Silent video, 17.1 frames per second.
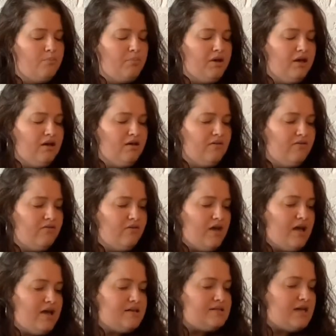pick a
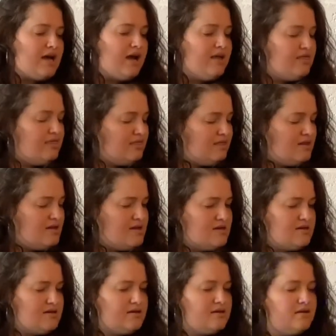vase. I
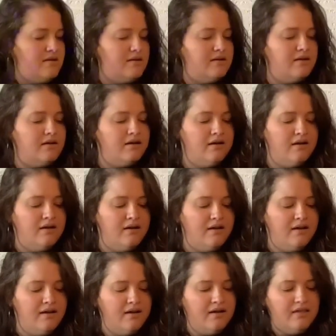think
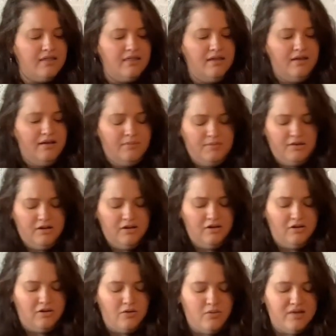I'm gonna
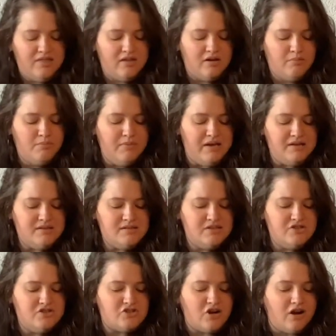go with our
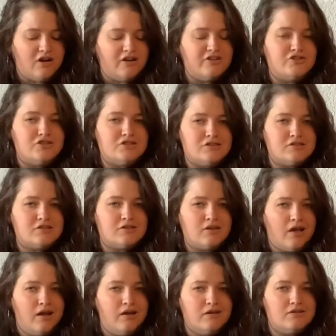mason jar. It just
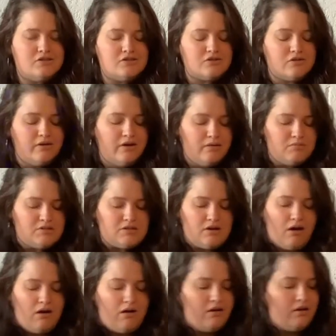kind of screams
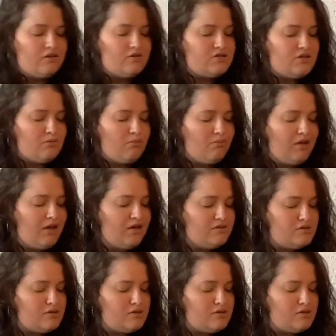garden to me.